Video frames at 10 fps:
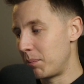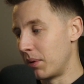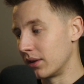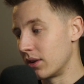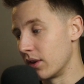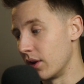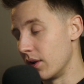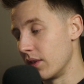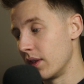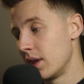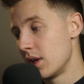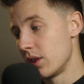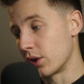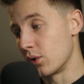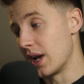But the
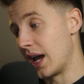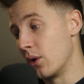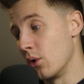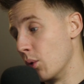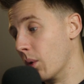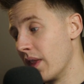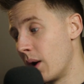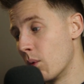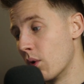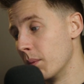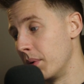I don't know who won that war,